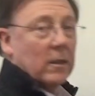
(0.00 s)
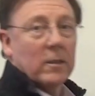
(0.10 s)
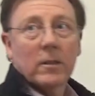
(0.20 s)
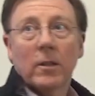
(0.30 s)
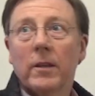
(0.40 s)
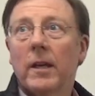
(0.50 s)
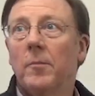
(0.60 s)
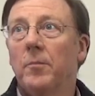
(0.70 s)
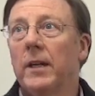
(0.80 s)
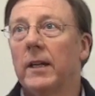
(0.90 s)
So
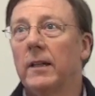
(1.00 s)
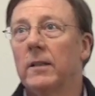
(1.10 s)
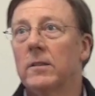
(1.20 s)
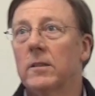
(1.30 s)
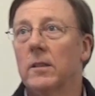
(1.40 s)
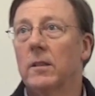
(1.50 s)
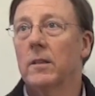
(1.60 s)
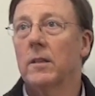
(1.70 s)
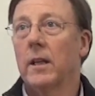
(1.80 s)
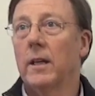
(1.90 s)
that means
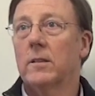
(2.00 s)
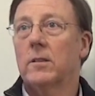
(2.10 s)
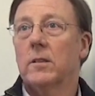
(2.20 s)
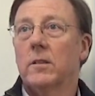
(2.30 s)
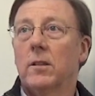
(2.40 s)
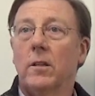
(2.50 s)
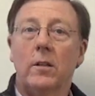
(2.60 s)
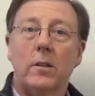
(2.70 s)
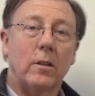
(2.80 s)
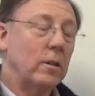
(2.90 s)
that the
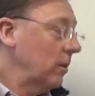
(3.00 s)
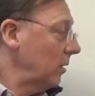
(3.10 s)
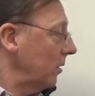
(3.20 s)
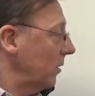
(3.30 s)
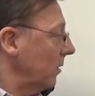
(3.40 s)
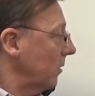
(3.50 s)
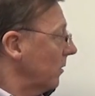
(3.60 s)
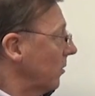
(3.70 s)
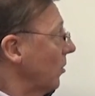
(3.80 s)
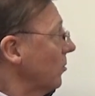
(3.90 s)

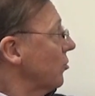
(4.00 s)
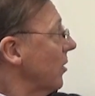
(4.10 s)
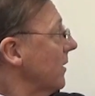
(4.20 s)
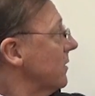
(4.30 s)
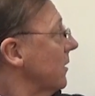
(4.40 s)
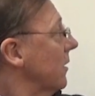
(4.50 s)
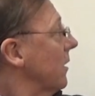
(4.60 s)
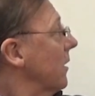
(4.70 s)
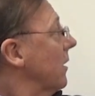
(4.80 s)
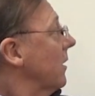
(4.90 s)
contractor,
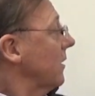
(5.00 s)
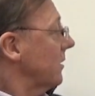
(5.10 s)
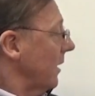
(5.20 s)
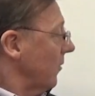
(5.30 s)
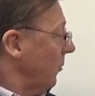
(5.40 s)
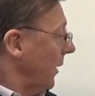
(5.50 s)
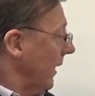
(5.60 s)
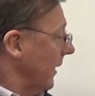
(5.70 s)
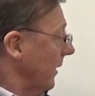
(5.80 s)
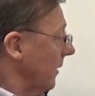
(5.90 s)
instead of
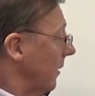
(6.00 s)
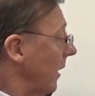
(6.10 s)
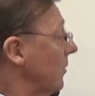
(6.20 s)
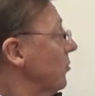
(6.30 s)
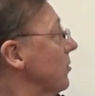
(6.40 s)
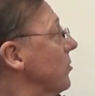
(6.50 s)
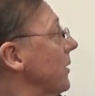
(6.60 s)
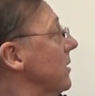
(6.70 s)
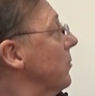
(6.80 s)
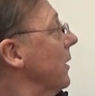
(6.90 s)
paying in
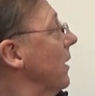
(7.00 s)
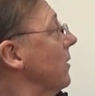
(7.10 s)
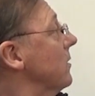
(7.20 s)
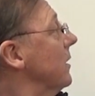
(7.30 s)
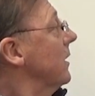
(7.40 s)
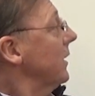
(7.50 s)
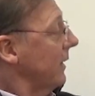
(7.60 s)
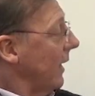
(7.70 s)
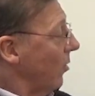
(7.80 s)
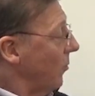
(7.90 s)
£120, he
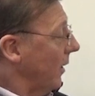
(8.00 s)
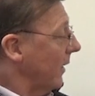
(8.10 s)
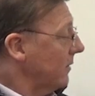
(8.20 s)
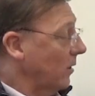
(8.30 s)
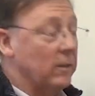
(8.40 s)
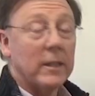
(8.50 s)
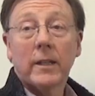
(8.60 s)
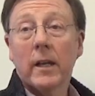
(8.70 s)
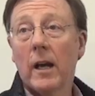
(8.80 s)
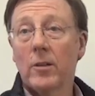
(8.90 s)
now pays only
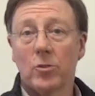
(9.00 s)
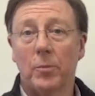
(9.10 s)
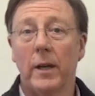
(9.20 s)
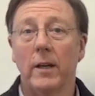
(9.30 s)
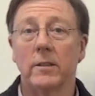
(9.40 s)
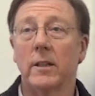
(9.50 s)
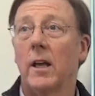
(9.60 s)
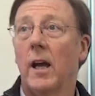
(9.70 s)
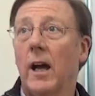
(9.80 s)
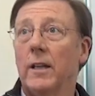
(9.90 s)
£100
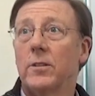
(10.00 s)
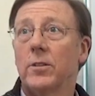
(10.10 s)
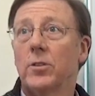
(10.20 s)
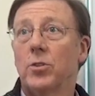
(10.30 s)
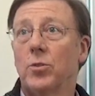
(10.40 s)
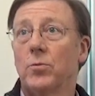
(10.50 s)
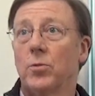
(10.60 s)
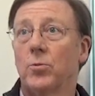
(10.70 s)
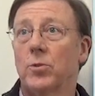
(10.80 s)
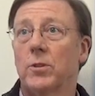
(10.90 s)
under the new
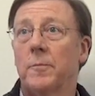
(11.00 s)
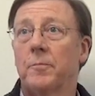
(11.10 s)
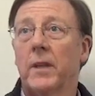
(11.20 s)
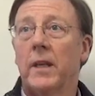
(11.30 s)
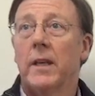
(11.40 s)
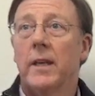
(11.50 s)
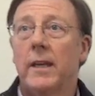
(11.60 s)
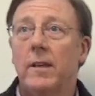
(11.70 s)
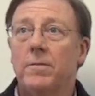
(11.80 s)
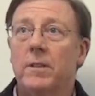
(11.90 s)
rules.
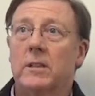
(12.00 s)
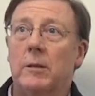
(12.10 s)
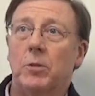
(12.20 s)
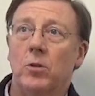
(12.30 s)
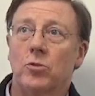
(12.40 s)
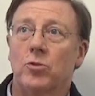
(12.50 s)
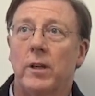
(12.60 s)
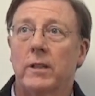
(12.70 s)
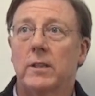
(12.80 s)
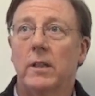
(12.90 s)
If the
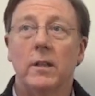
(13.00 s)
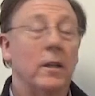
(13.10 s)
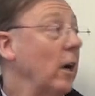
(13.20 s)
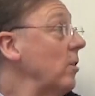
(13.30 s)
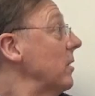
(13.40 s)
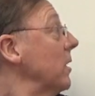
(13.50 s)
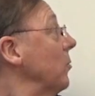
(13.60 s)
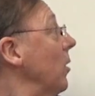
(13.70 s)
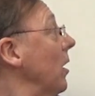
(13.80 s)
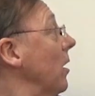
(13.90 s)
subcontractor only
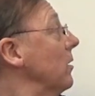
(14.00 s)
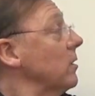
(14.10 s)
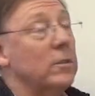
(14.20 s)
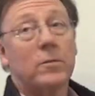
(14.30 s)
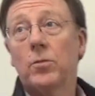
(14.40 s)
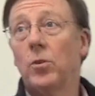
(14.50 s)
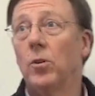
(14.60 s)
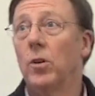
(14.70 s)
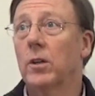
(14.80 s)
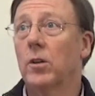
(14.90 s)
works
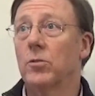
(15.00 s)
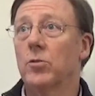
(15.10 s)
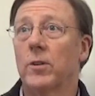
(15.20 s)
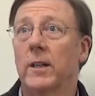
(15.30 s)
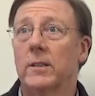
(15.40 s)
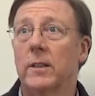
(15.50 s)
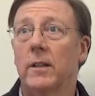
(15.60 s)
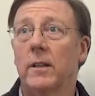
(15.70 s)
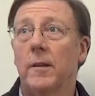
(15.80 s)
for a contractor